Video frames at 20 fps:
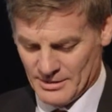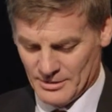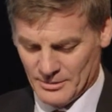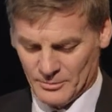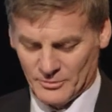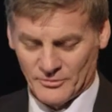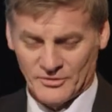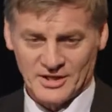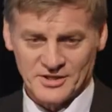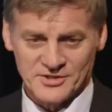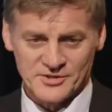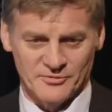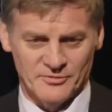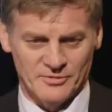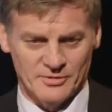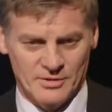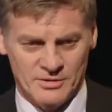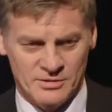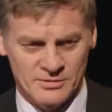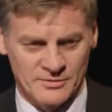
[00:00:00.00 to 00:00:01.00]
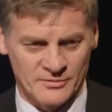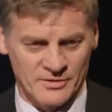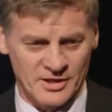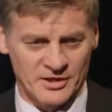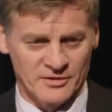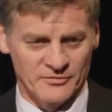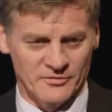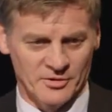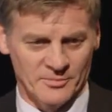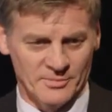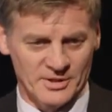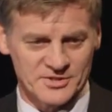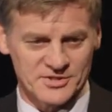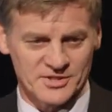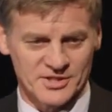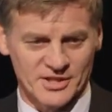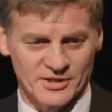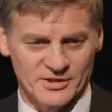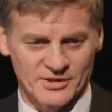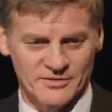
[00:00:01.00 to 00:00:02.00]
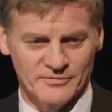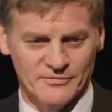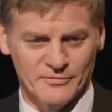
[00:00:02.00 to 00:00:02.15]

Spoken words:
Well, thank you very much, Gary,